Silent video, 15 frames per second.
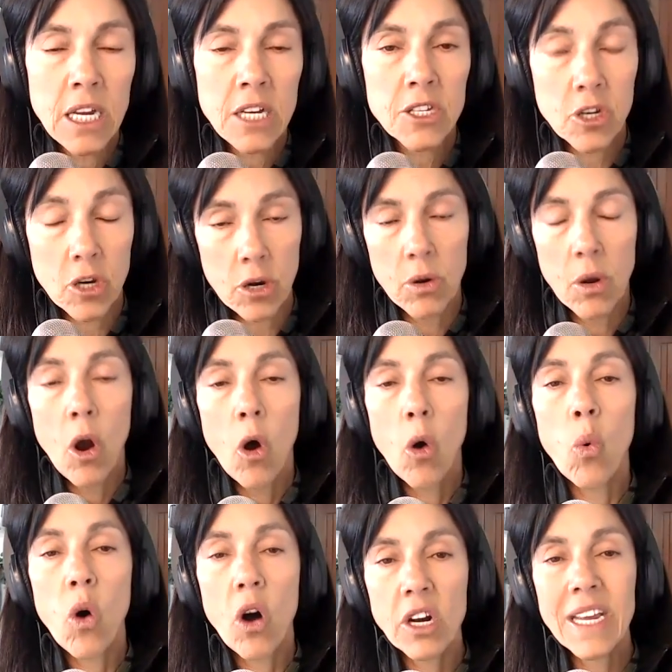So
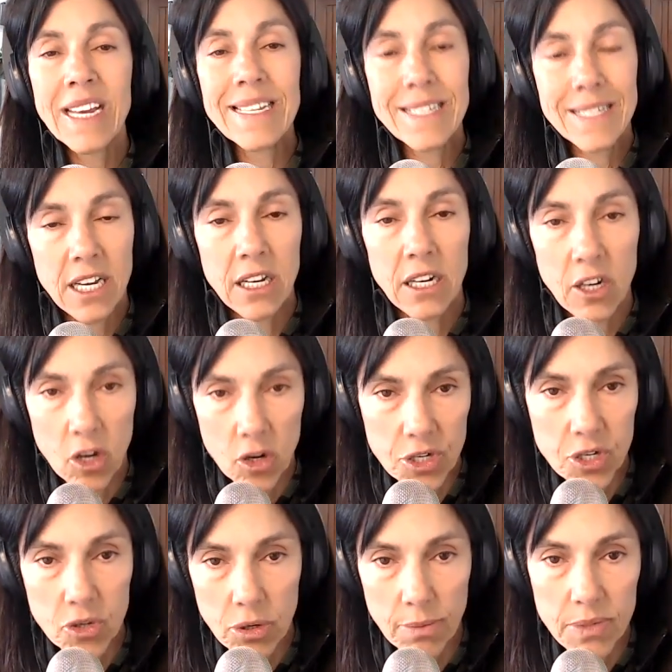what is
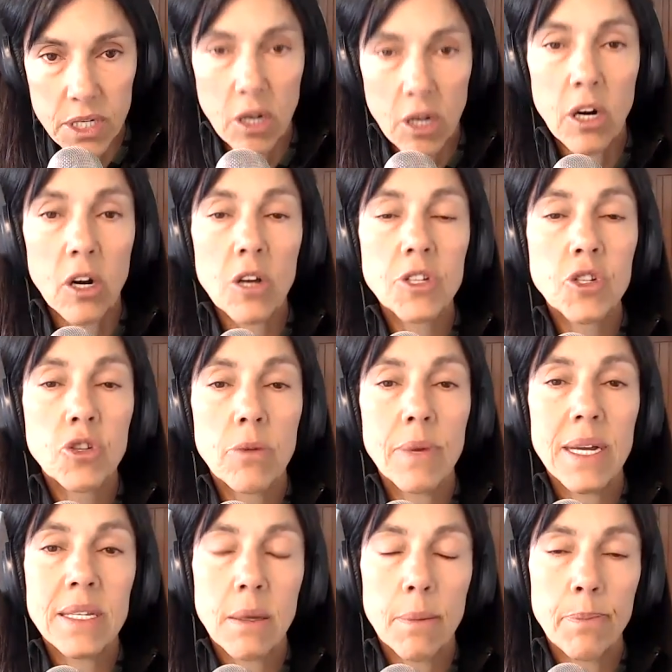colostrum? So colostrum
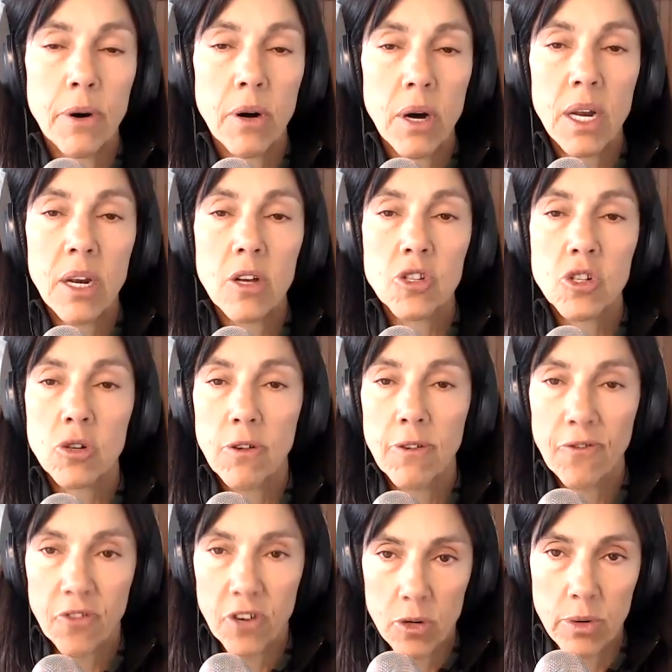is a biological
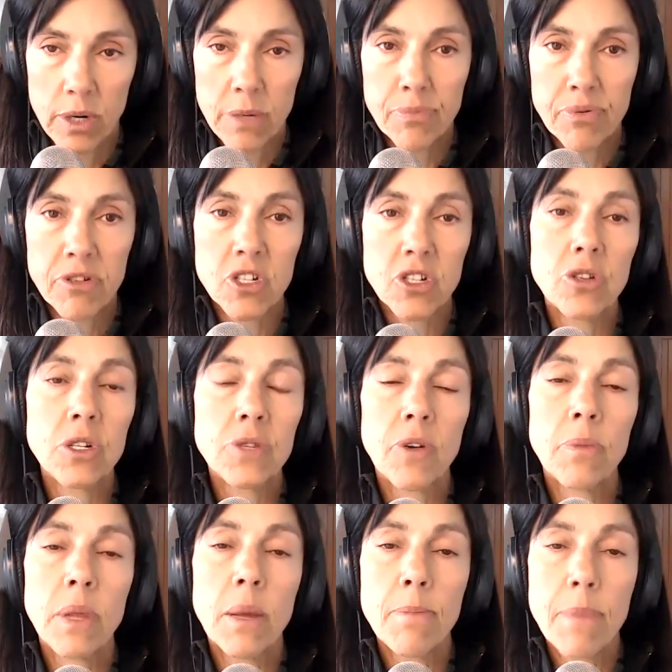fluid produced
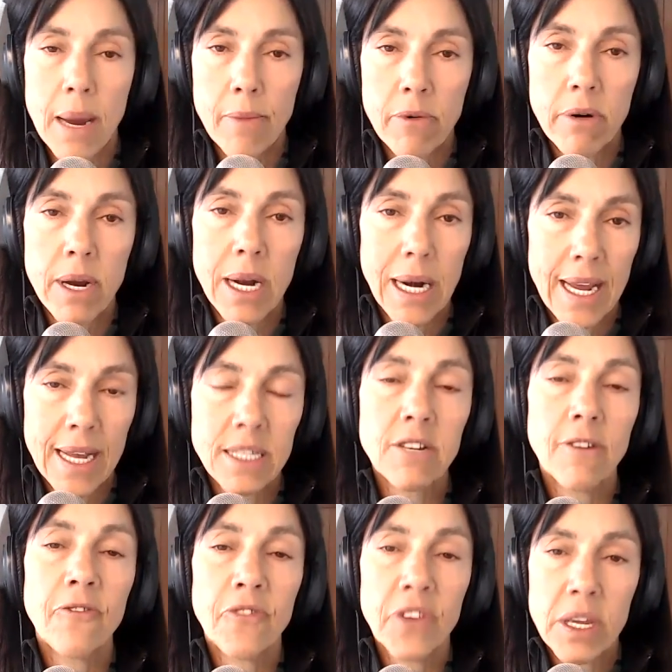from the mammary glands
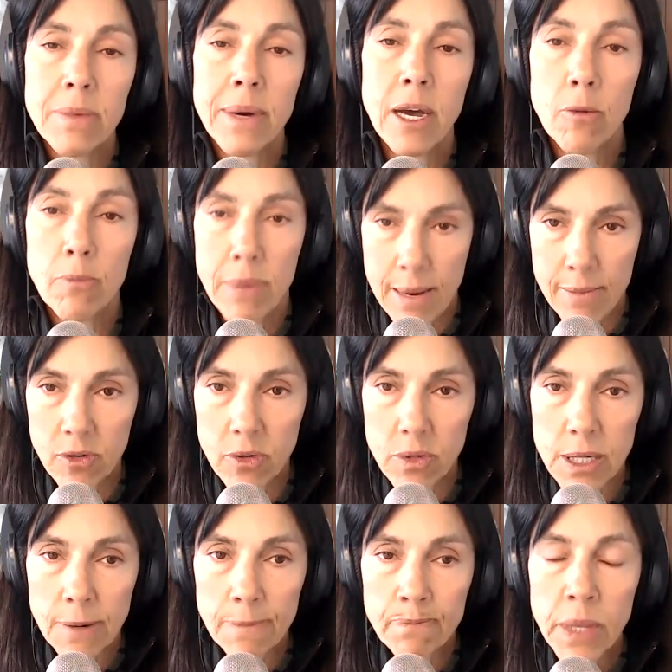of female
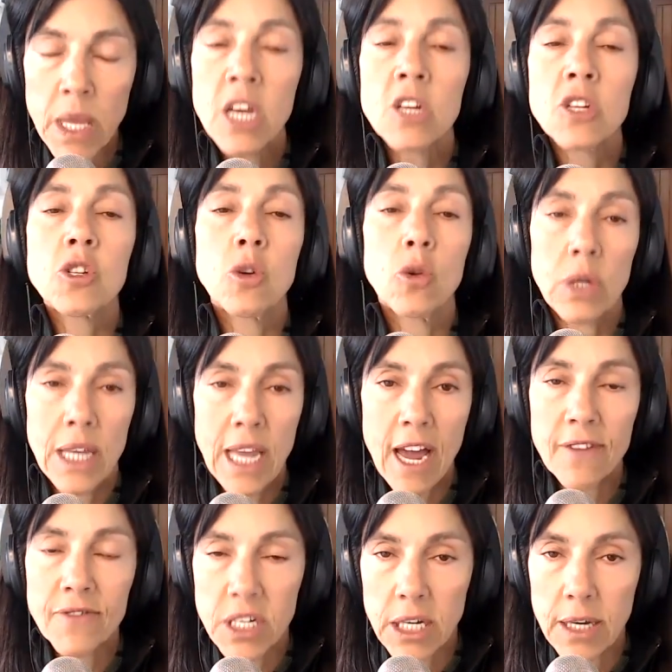mammals shortly
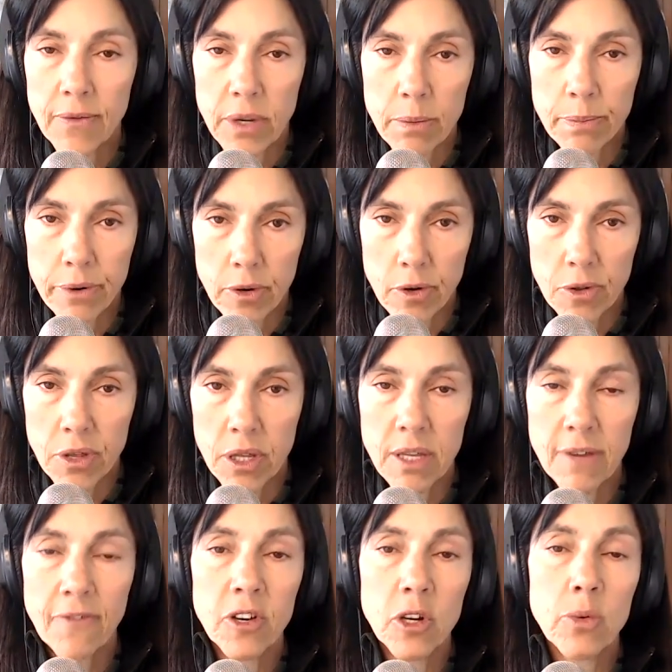after giving birth. And
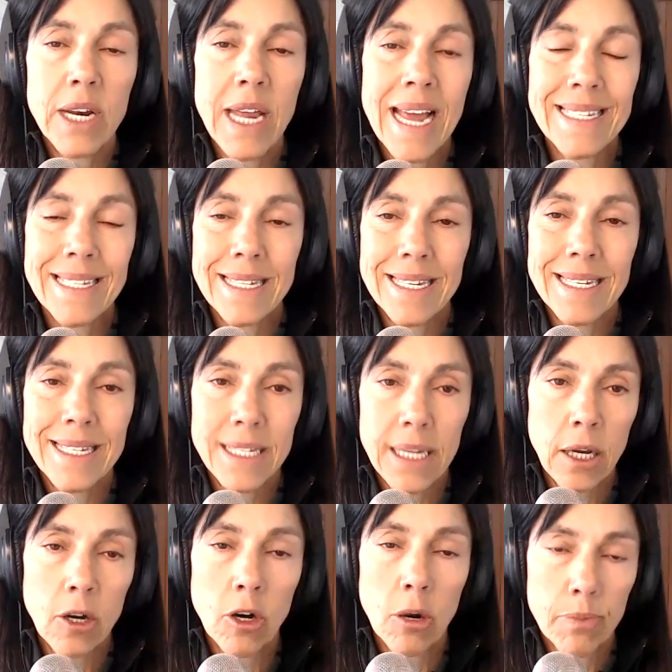the fluid has a
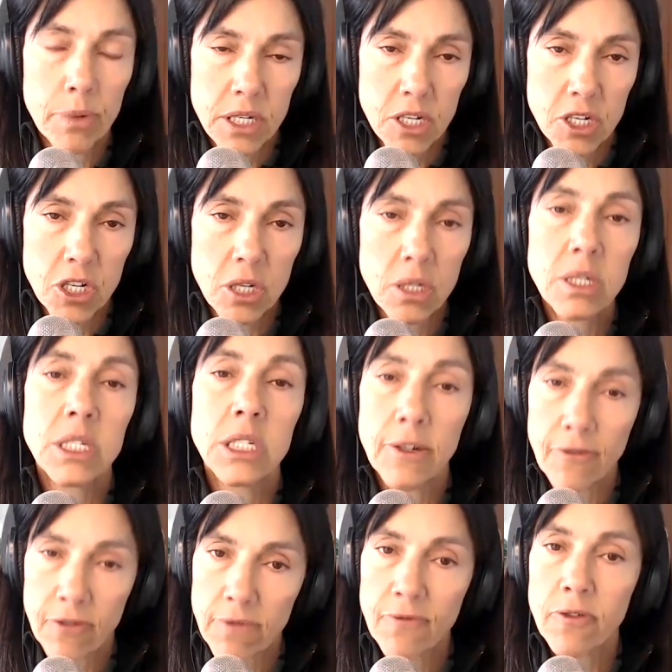distinct composition,
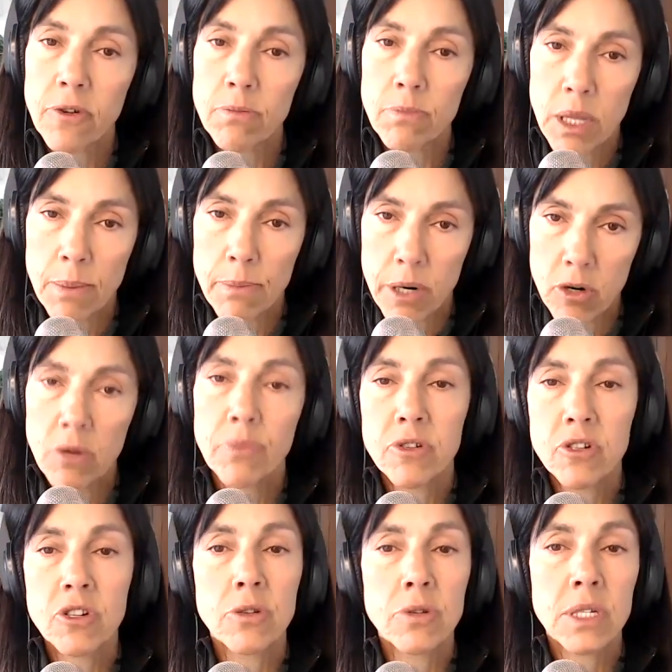different from the milk
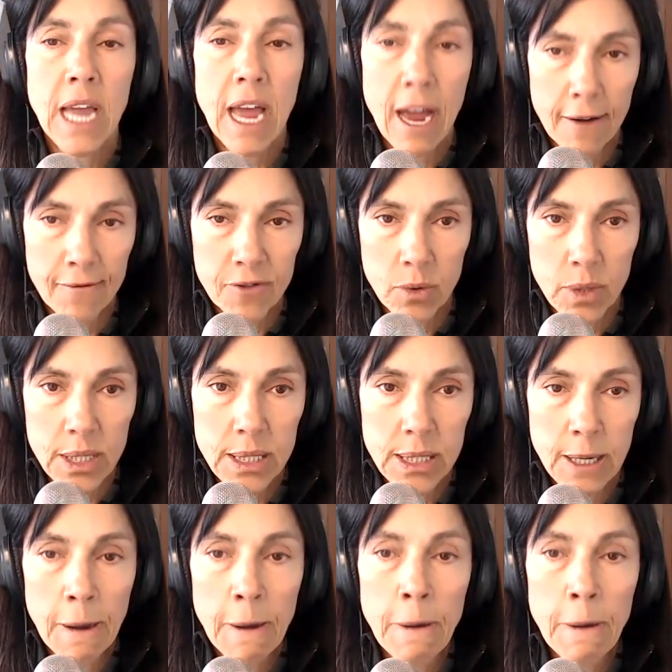produced afterwards.